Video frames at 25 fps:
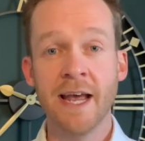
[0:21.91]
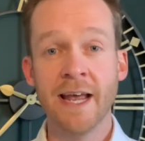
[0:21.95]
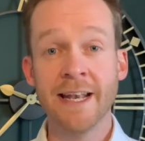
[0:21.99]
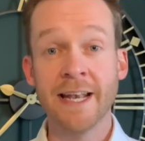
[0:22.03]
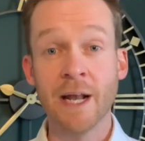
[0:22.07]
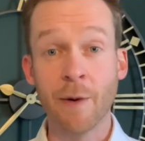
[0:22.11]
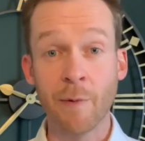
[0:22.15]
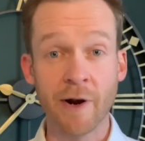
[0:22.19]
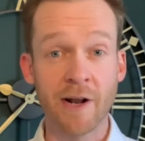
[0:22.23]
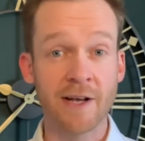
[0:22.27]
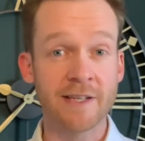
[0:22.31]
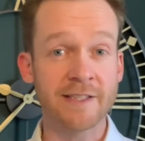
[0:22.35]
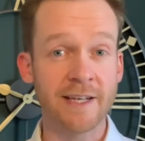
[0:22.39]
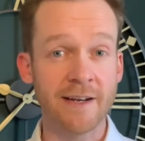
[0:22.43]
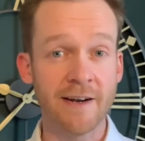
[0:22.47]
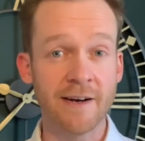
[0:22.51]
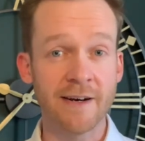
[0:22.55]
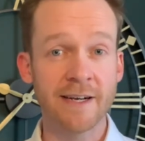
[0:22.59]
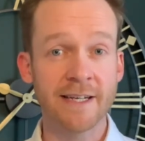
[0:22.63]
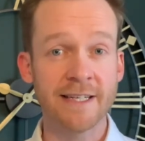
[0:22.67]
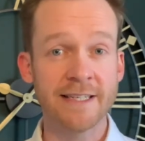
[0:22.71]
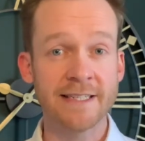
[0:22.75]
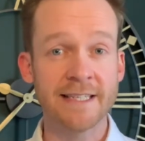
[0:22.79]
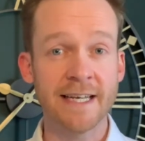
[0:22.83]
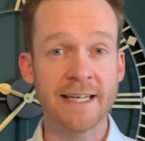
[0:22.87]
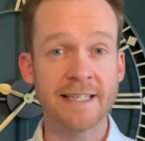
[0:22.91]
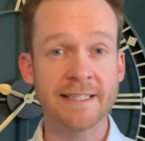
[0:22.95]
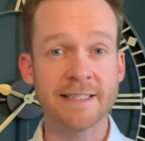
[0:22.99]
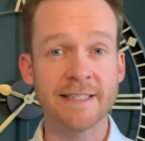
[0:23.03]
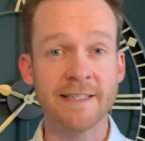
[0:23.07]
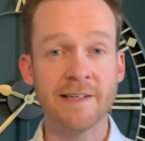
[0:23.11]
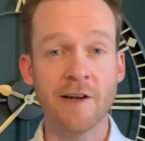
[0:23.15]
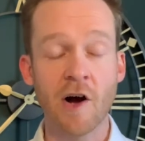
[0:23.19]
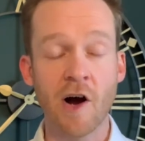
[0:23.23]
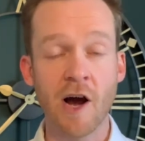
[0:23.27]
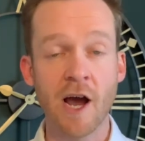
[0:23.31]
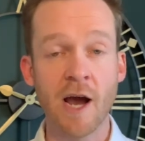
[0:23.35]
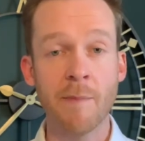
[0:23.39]
Now when I say uncontested,
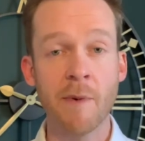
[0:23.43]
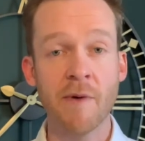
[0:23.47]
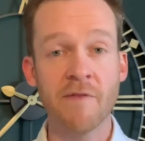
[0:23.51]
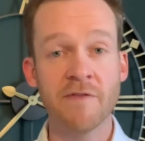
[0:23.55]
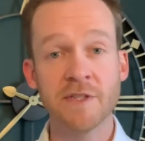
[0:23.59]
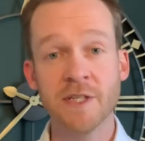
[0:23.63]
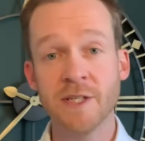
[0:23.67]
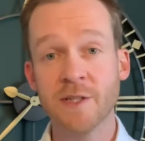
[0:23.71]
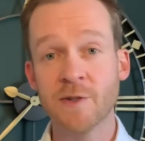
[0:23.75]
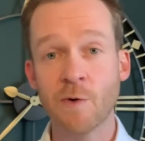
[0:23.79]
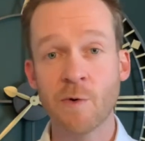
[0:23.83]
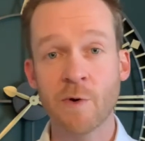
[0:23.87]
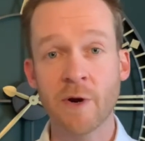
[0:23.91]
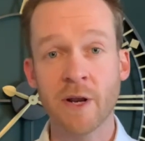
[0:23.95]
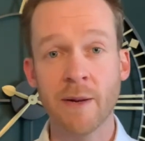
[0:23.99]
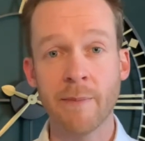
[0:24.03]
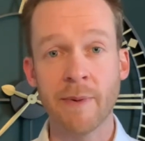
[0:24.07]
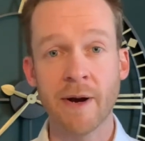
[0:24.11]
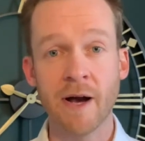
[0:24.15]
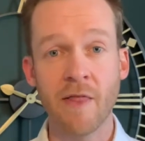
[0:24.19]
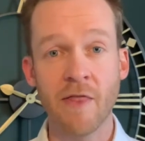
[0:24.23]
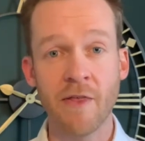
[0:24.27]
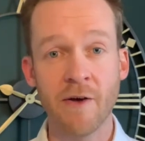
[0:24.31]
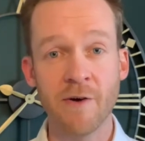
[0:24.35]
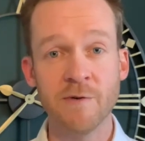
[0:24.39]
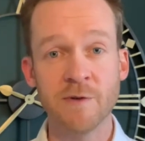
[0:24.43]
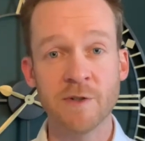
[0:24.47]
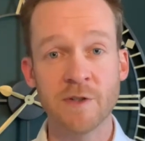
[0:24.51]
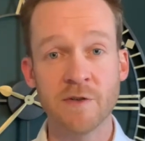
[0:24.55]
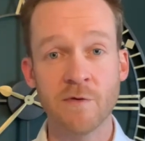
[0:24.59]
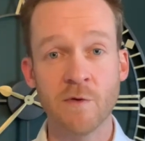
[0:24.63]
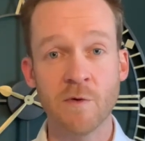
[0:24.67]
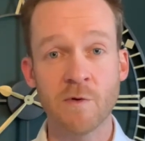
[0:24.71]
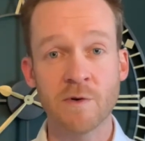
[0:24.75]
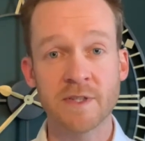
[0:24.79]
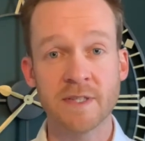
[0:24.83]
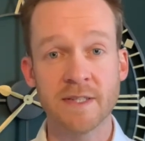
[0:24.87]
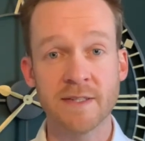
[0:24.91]
I am obviously talking about those
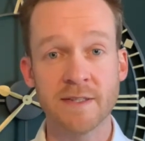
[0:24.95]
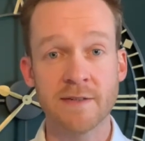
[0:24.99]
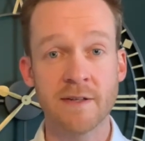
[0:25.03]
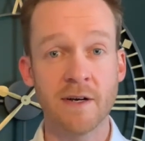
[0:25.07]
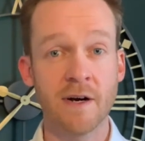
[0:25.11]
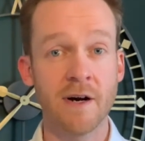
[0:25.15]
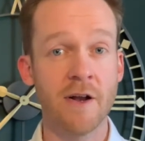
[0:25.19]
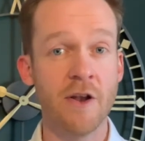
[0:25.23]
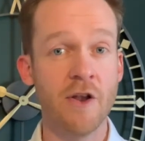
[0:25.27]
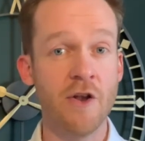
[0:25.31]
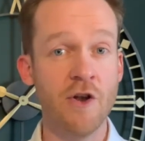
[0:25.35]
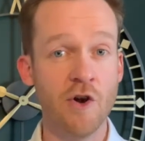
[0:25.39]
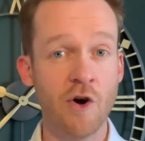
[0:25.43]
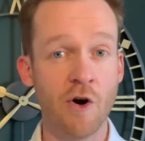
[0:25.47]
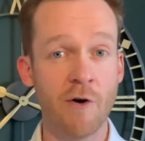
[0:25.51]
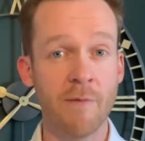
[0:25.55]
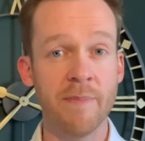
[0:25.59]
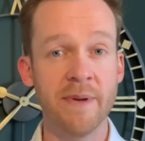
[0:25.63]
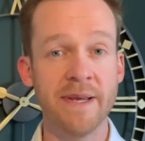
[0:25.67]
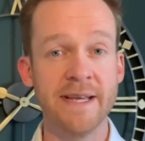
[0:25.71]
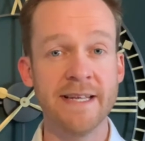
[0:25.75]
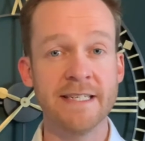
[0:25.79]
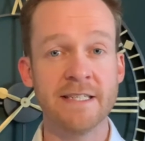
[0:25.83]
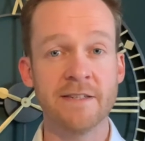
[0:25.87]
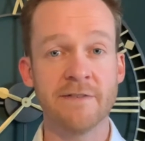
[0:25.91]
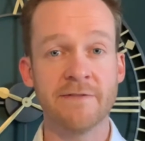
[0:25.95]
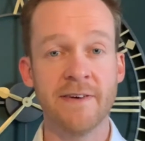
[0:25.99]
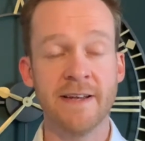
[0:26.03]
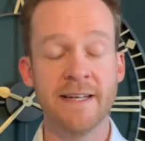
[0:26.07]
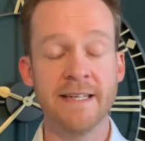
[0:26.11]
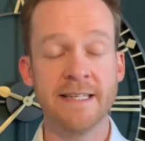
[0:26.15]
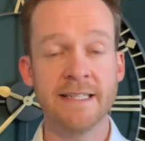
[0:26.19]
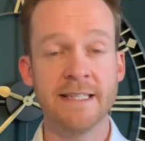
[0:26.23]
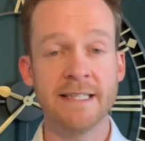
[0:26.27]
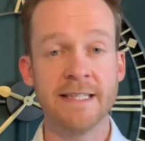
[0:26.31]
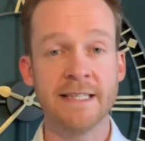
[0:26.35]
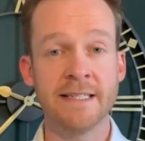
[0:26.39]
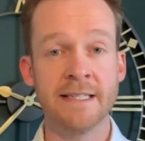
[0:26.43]
divorces that are not being
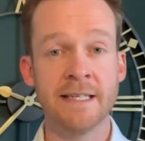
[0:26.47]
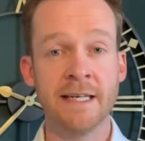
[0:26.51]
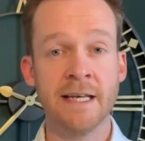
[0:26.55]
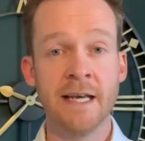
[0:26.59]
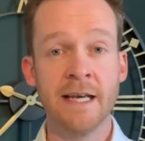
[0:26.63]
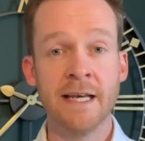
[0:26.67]
defended.